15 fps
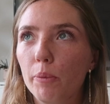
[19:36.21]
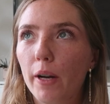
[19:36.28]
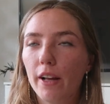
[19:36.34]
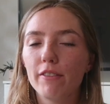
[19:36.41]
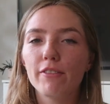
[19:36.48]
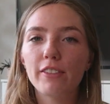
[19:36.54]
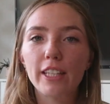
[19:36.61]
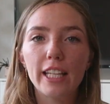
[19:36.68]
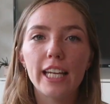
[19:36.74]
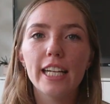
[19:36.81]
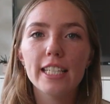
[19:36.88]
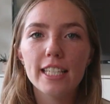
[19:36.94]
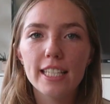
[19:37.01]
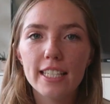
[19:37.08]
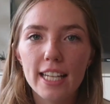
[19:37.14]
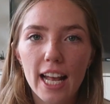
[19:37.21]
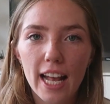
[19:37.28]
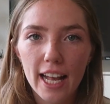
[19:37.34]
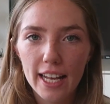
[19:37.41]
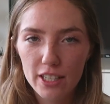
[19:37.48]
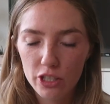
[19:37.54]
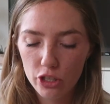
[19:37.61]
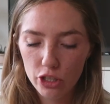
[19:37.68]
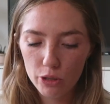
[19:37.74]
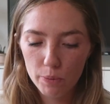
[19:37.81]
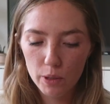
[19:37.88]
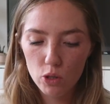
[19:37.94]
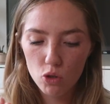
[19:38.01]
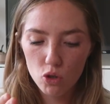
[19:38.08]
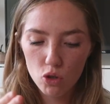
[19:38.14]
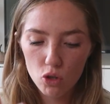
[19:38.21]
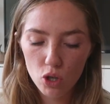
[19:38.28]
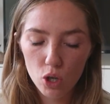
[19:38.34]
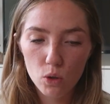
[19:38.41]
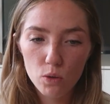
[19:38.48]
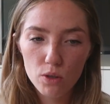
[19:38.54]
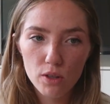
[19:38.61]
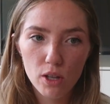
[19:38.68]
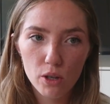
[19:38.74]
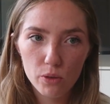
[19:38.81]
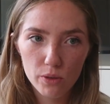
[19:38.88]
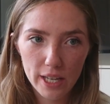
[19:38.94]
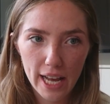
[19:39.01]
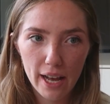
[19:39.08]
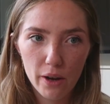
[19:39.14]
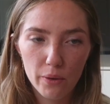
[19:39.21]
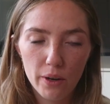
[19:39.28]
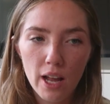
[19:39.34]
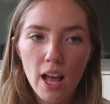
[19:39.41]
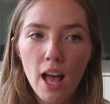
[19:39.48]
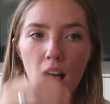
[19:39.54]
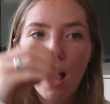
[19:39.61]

but I feel like today has just been so slowed down.